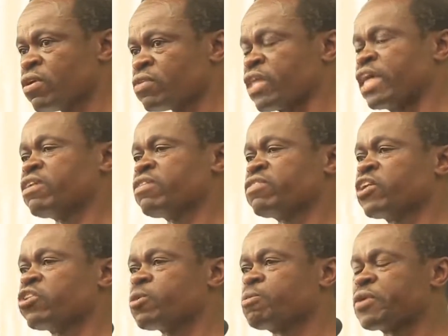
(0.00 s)
Then
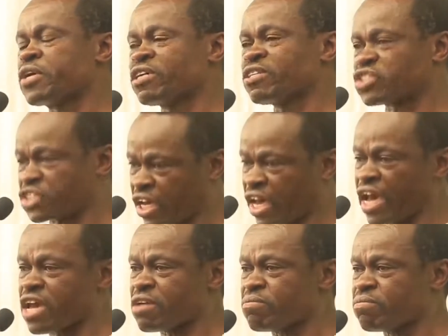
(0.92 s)
the Europeans
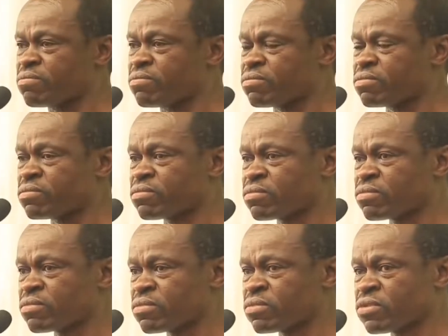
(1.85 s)
came,
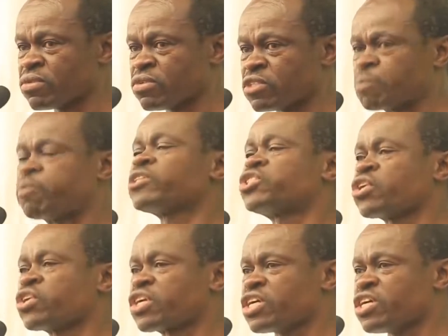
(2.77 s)
the
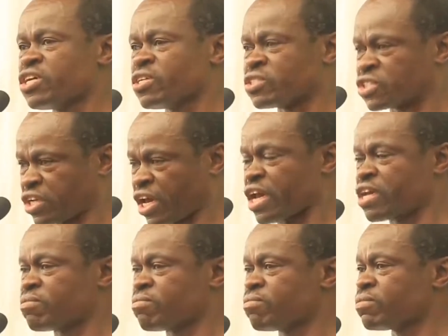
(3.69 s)
Portuguese
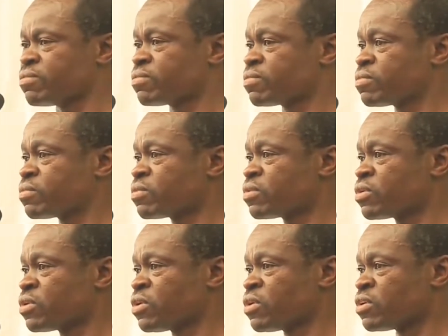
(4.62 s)
came,
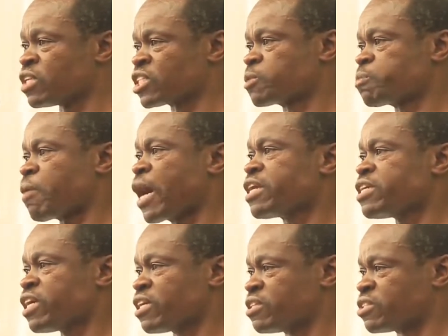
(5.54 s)
the
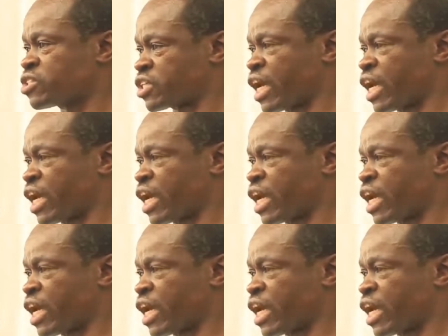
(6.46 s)
Spaniards